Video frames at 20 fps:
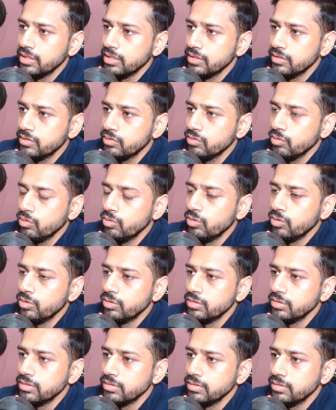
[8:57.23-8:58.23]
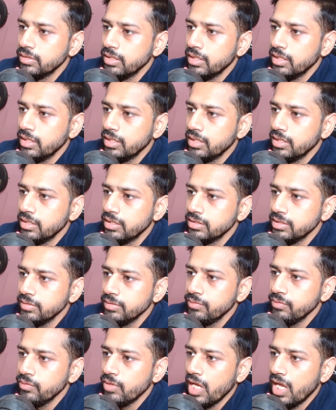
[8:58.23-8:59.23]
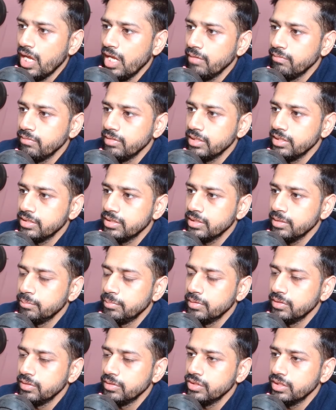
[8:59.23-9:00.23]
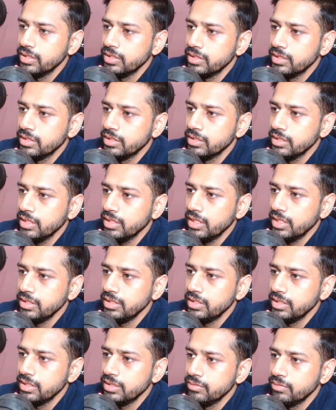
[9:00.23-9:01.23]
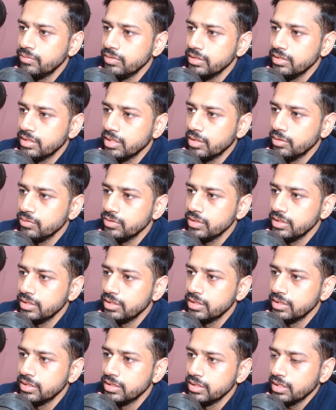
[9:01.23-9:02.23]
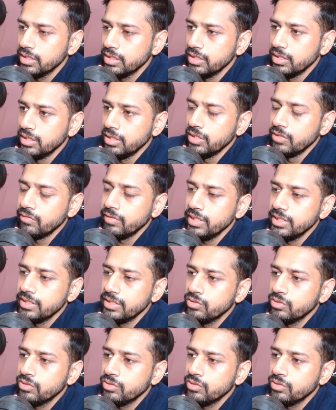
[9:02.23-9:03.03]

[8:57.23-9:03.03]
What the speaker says: So if you have, let's say, budget under 1000, right?